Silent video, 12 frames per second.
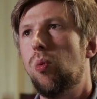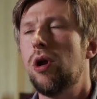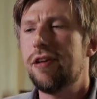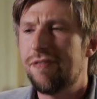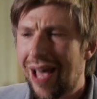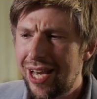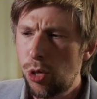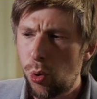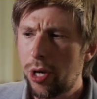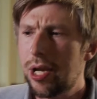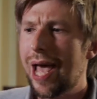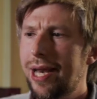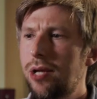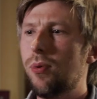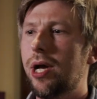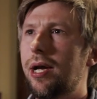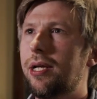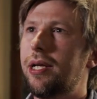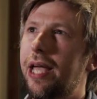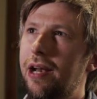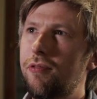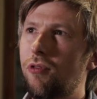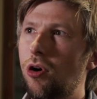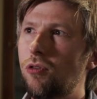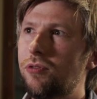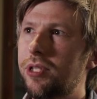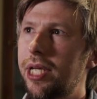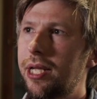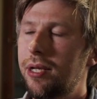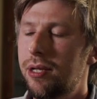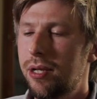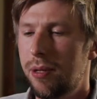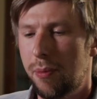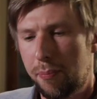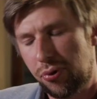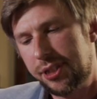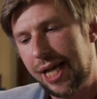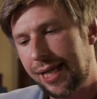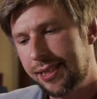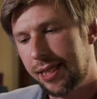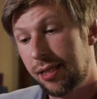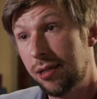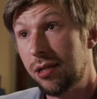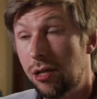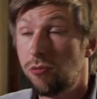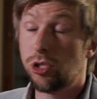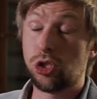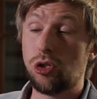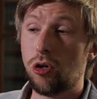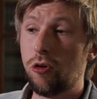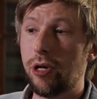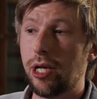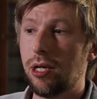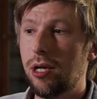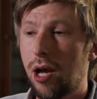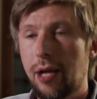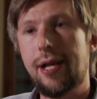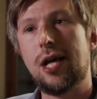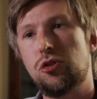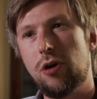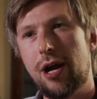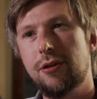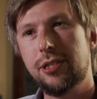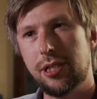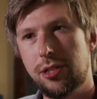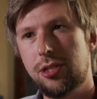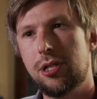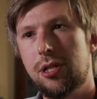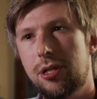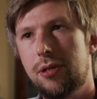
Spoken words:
What if anyone anywhere can get involved in protecting and restoring our natural heritage?